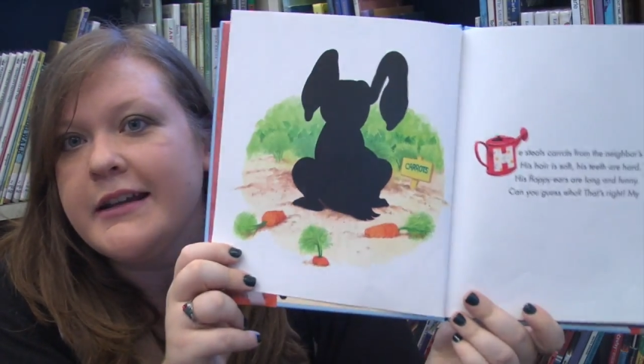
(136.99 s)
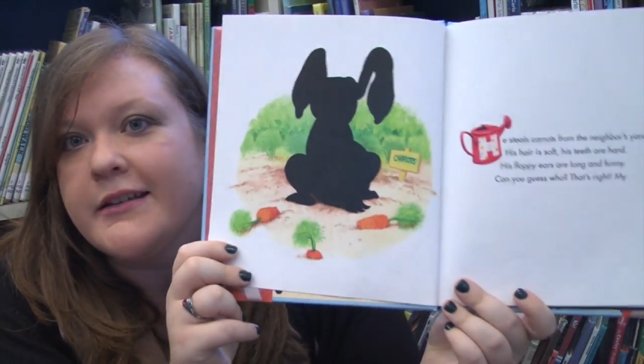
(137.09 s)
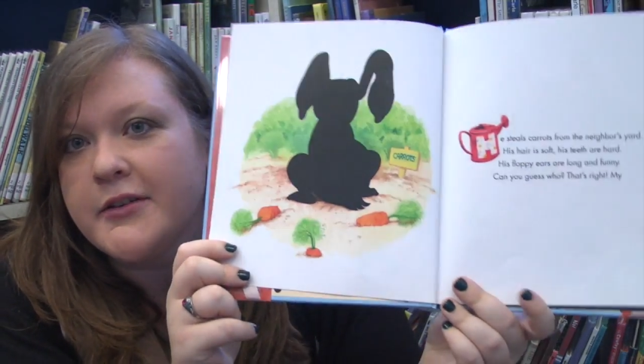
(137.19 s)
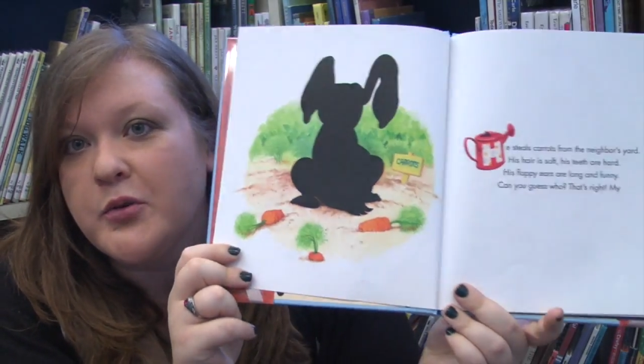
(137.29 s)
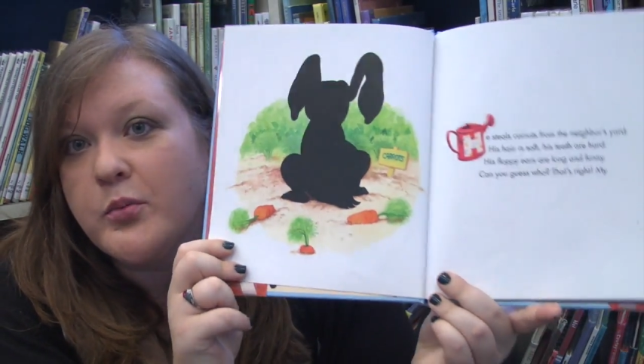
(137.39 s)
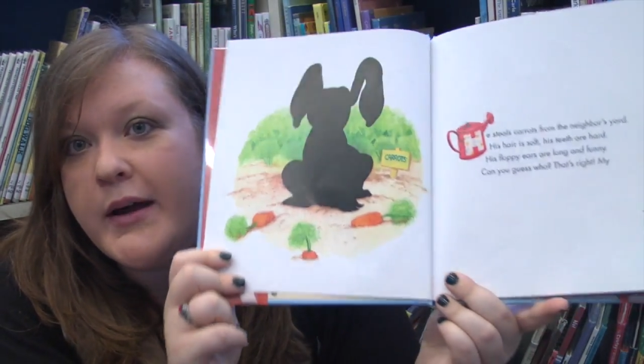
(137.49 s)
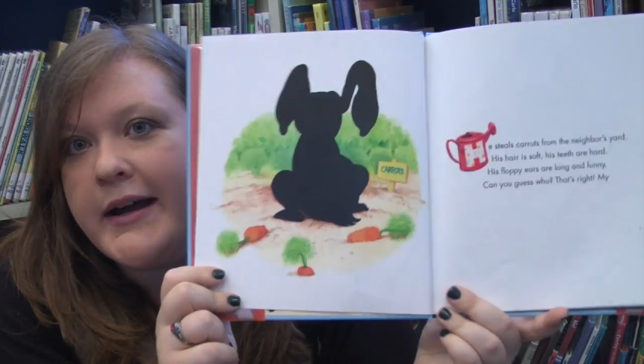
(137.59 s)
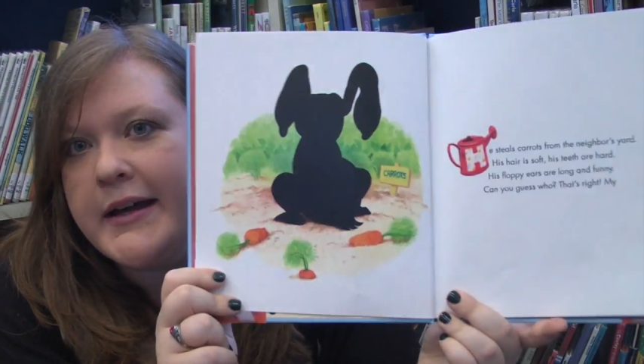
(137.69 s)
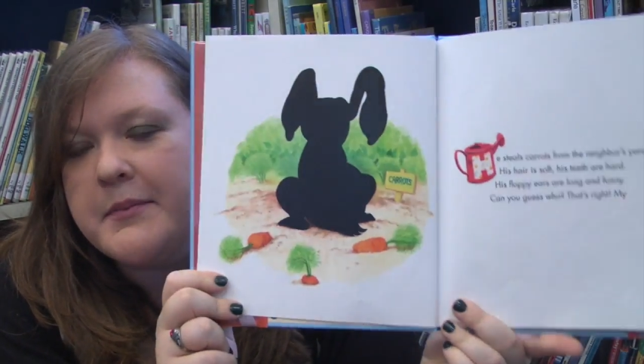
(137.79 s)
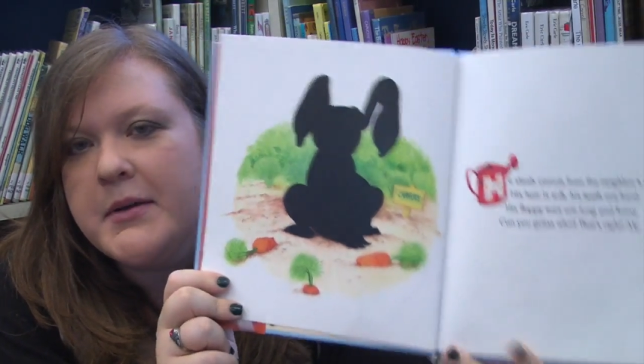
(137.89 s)
and a little
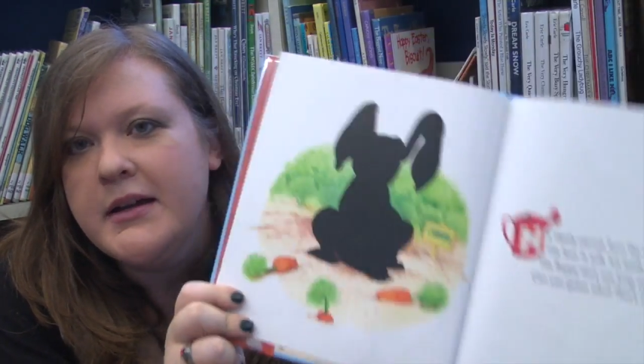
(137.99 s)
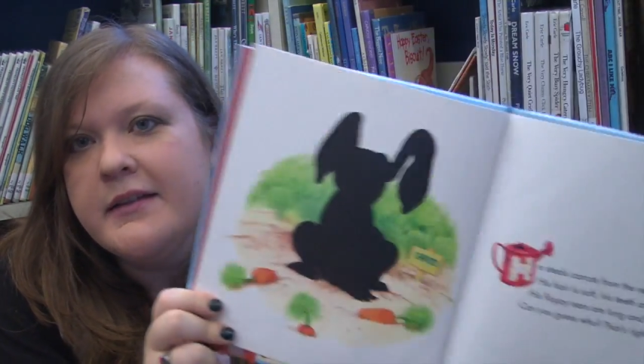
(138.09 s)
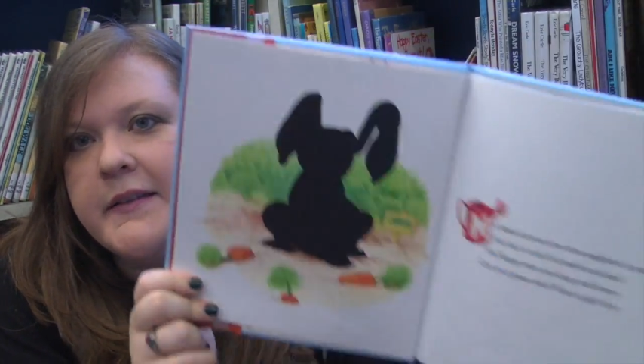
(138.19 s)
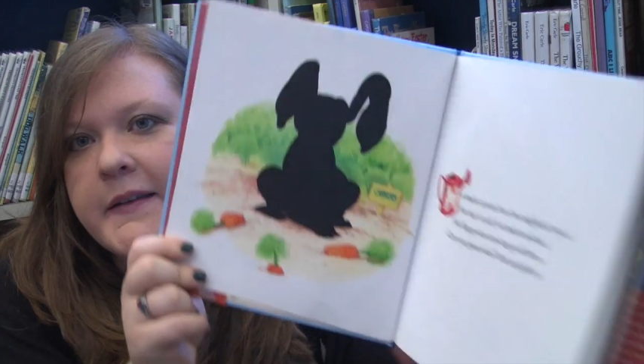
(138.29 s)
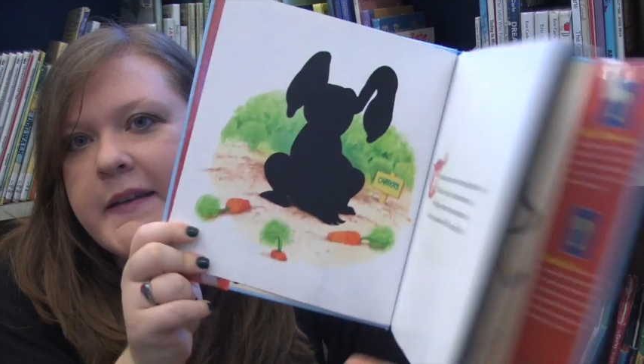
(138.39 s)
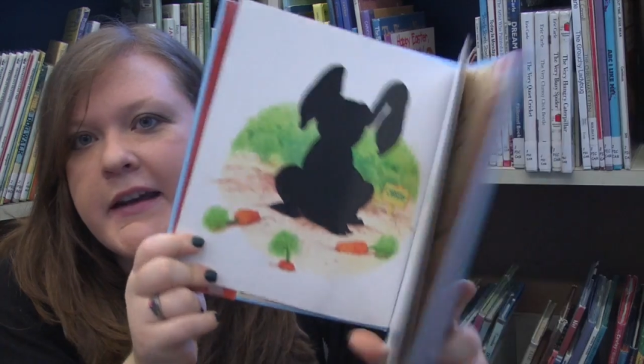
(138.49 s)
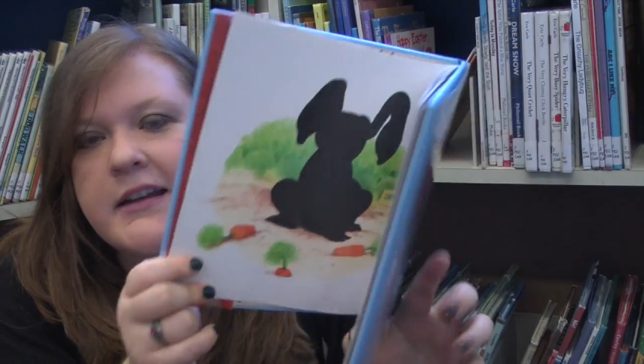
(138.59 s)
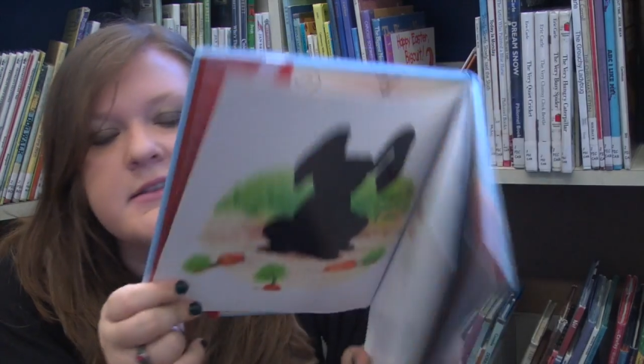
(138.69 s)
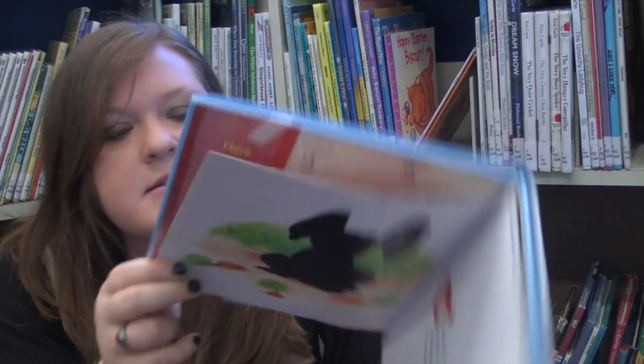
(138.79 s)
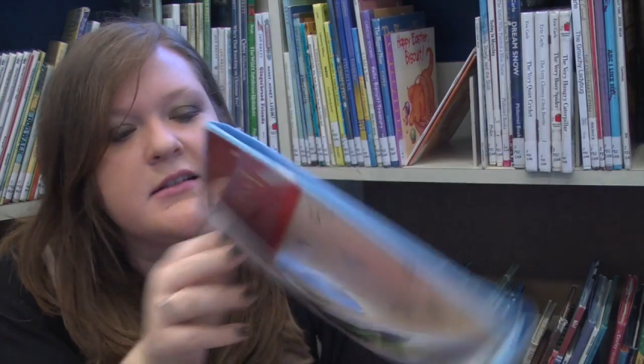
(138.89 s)
rhyme that
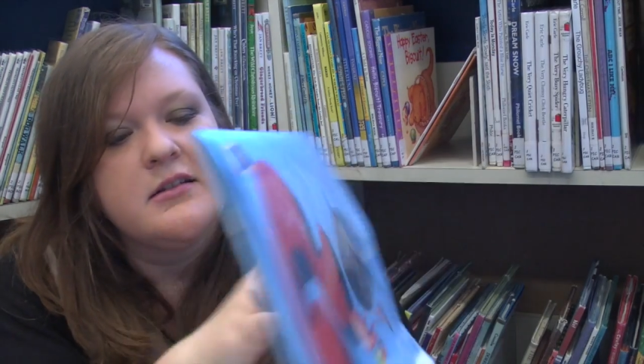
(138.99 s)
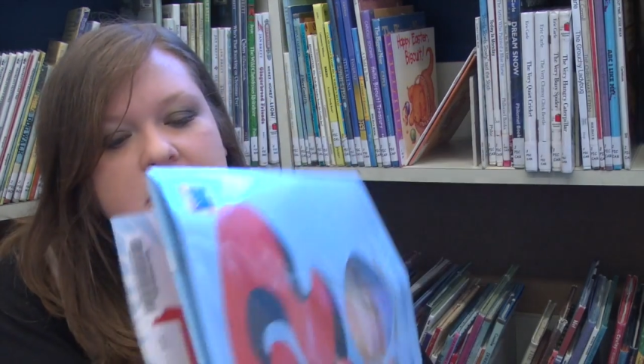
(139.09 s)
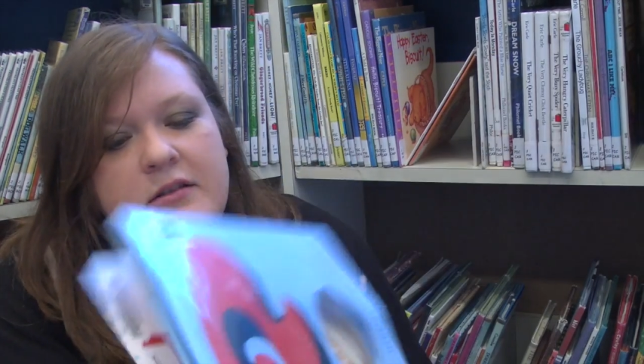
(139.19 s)
says,